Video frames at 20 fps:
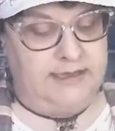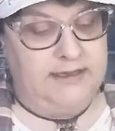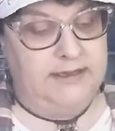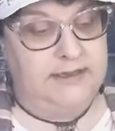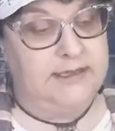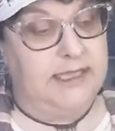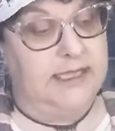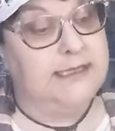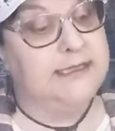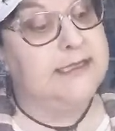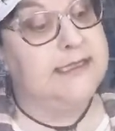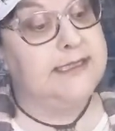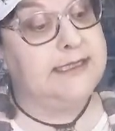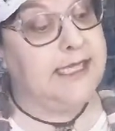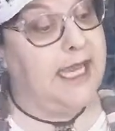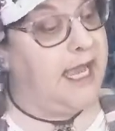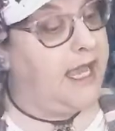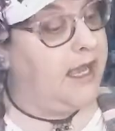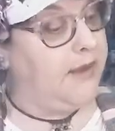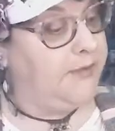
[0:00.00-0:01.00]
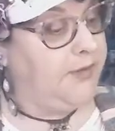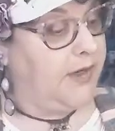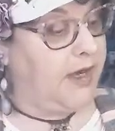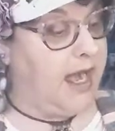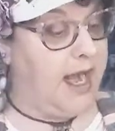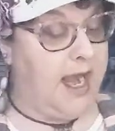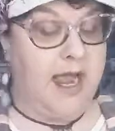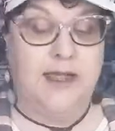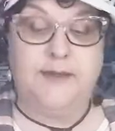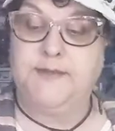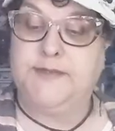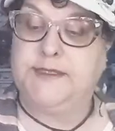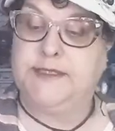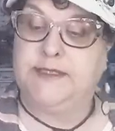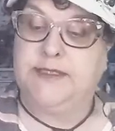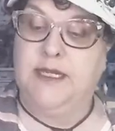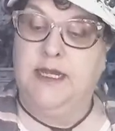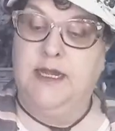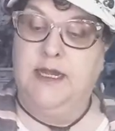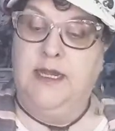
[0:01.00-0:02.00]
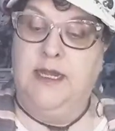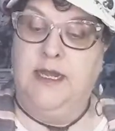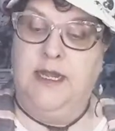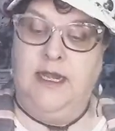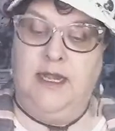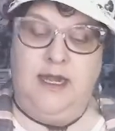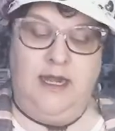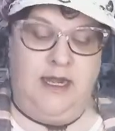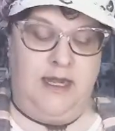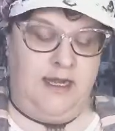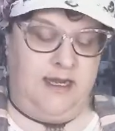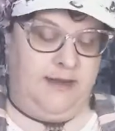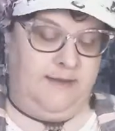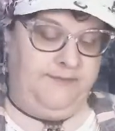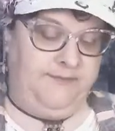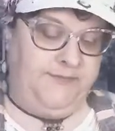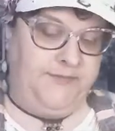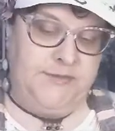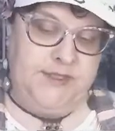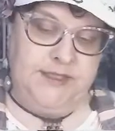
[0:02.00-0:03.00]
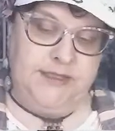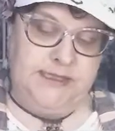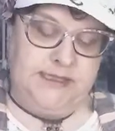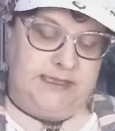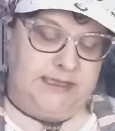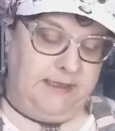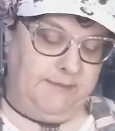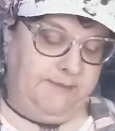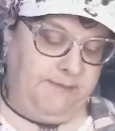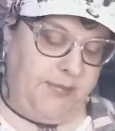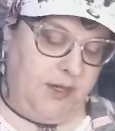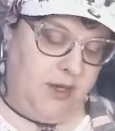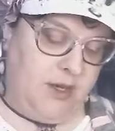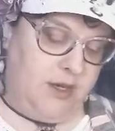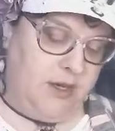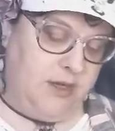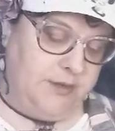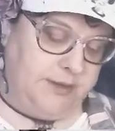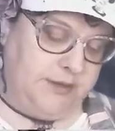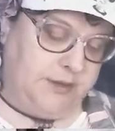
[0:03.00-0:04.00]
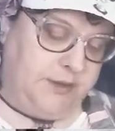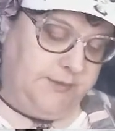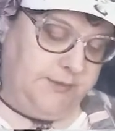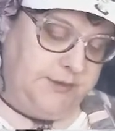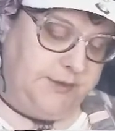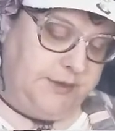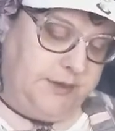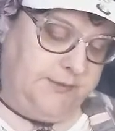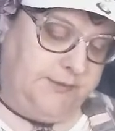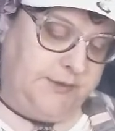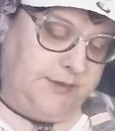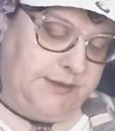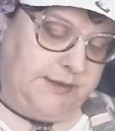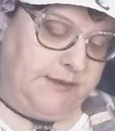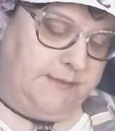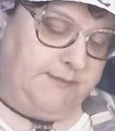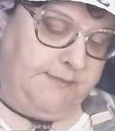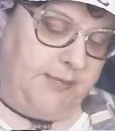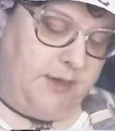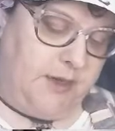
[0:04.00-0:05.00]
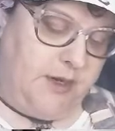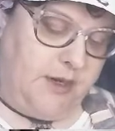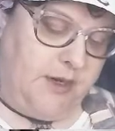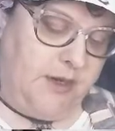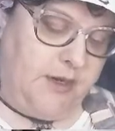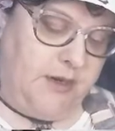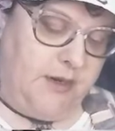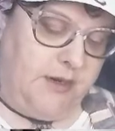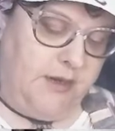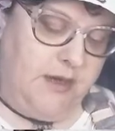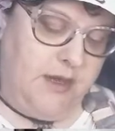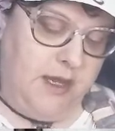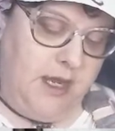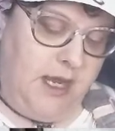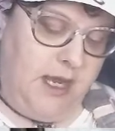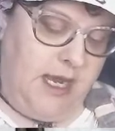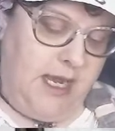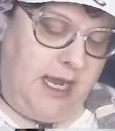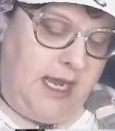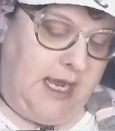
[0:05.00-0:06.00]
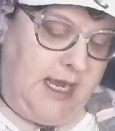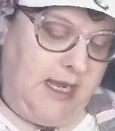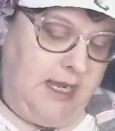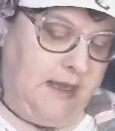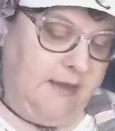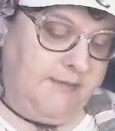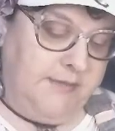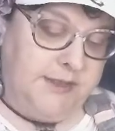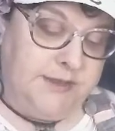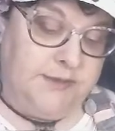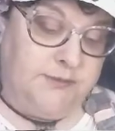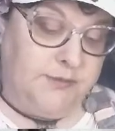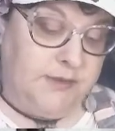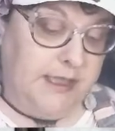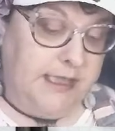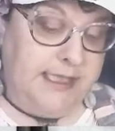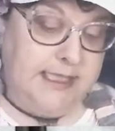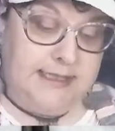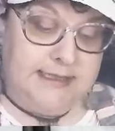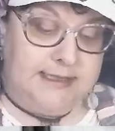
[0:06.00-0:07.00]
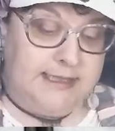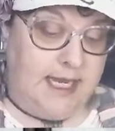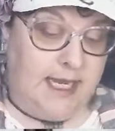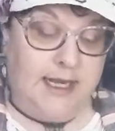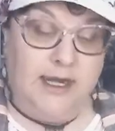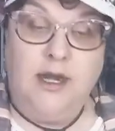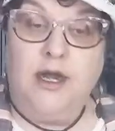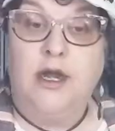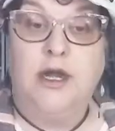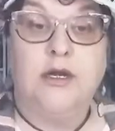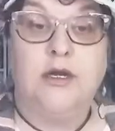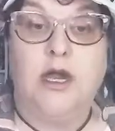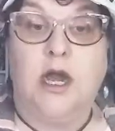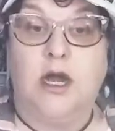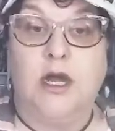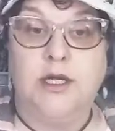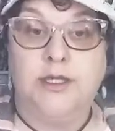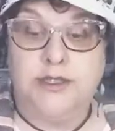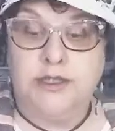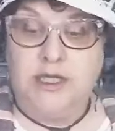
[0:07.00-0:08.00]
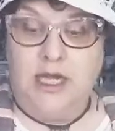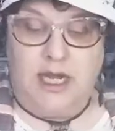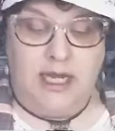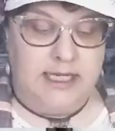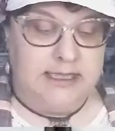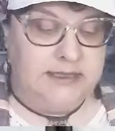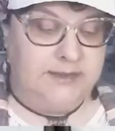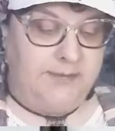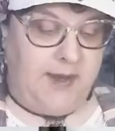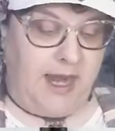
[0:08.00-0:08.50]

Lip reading: sunset perhaps. Just simple, super, super simple. This really is not a hard card, you guys, but